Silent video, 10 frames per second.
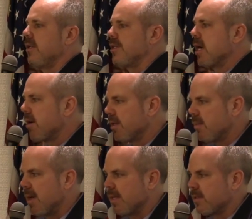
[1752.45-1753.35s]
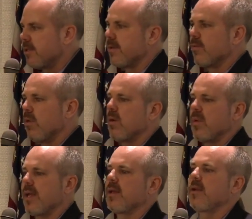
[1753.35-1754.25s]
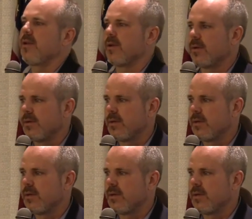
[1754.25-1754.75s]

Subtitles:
sharing the message of what we can do